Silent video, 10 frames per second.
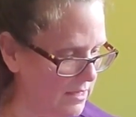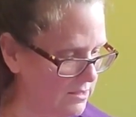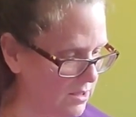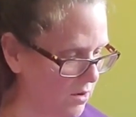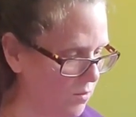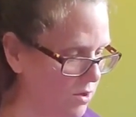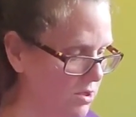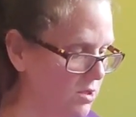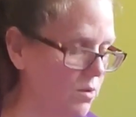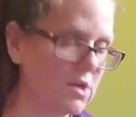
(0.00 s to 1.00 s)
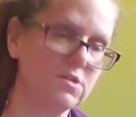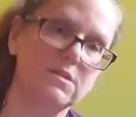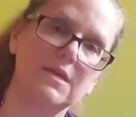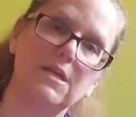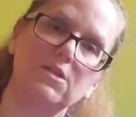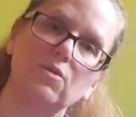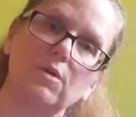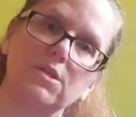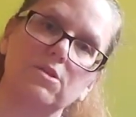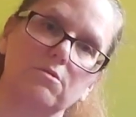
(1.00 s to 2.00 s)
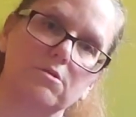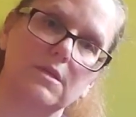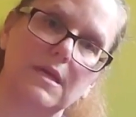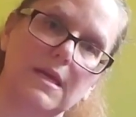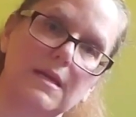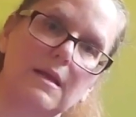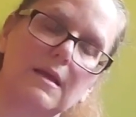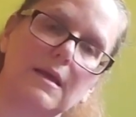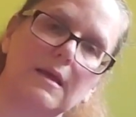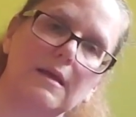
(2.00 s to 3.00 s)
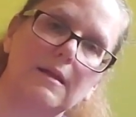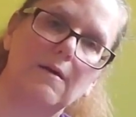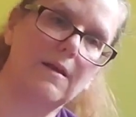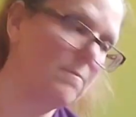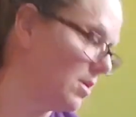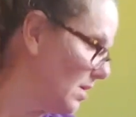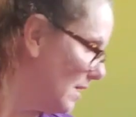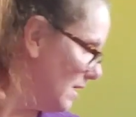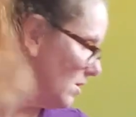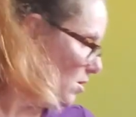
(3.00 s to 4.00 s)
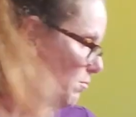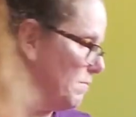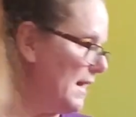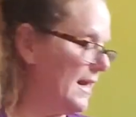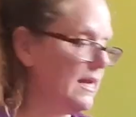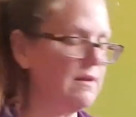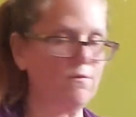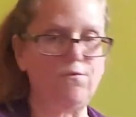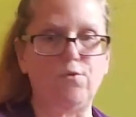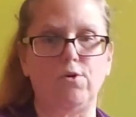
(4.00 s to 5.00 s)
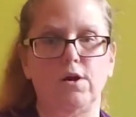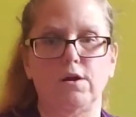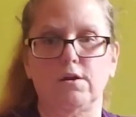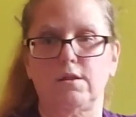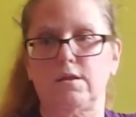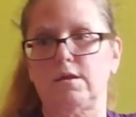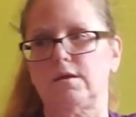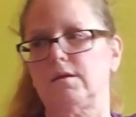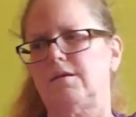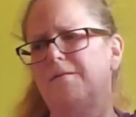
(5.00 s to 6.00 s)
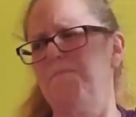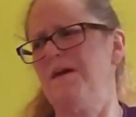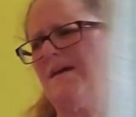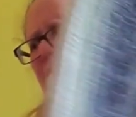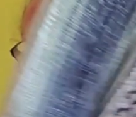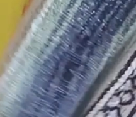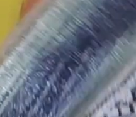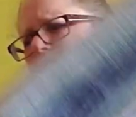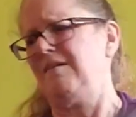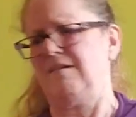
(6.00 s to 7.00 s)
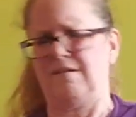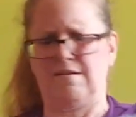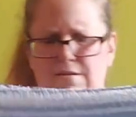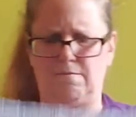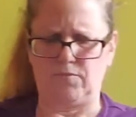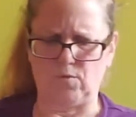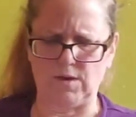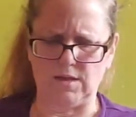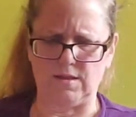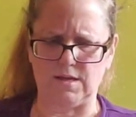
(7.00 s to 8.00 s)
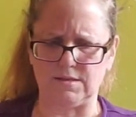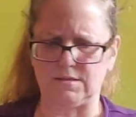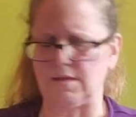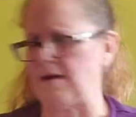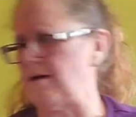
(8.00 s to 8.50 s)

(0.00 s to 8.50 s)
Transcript: so we're going to do our seated twist routine now, and I'm going to kind of go back and forth a bit with this